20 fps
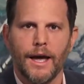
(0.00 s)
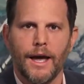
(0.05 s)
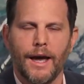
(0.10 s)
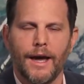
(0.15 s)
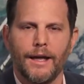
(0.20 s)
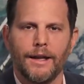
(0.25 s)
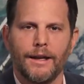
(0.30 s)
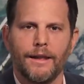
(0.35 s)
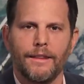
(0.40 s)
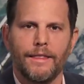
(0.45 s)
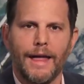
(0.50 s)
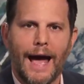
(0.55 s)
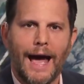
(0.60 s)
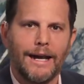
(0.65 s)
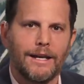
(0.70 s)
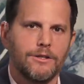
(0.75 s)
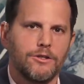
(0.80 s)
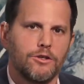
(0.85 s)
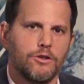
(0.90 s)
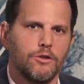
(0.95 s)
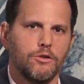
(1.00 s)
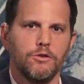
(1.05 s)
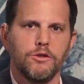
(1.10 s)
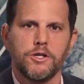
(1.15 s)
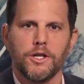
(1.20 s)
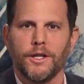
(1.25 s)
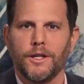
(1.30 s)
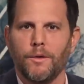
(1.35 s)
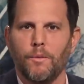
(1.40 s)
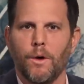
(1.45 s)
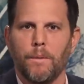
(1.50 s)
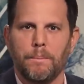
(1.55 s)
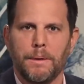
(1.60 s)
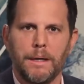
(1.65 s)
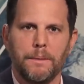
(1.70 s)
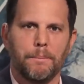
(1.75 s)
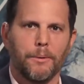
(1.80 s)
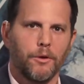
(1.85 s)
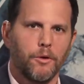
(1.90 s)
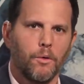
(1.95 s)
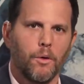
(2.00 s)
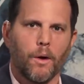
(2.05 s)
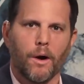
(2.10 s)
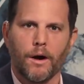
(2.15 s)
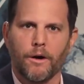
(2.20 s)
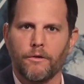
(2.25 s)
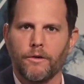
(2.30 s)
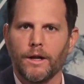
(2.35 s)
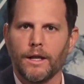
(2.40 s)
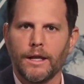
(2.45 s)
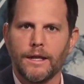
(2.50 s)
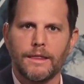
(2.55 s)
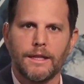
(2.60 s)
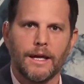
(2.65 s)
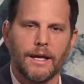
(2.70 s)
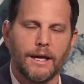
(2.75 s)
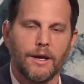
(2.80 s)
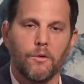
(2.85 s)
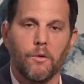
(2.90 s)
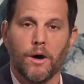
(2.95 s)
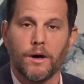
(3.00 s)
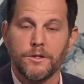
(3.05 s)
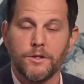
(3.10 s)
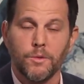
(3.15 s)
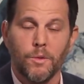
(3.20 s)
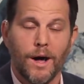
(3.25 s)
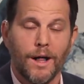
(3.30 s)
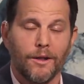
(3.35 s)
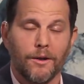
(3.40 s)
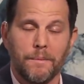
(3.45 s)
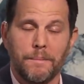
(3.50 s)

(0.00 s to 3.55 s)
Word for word: and that is usually what people who aren't really thinking want to swallow.